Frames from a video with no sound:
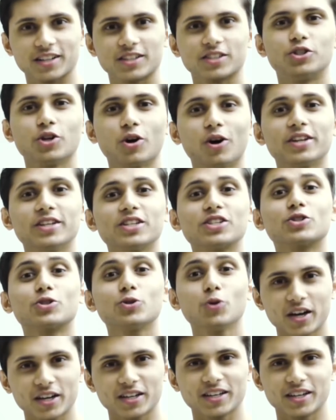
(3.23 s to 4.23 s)
John is two
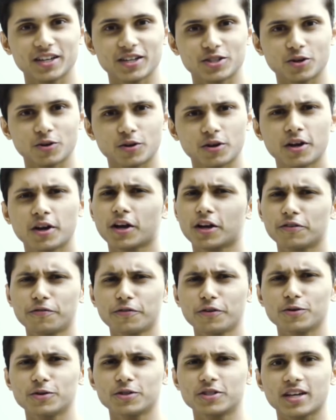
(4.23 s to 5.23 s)
hundred years old,
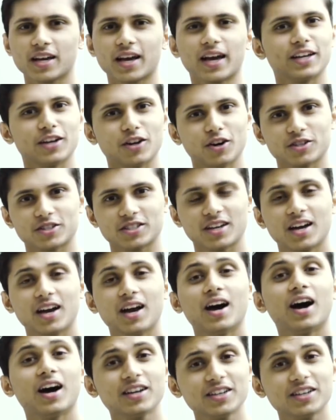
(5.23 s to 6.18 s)
confused and lost.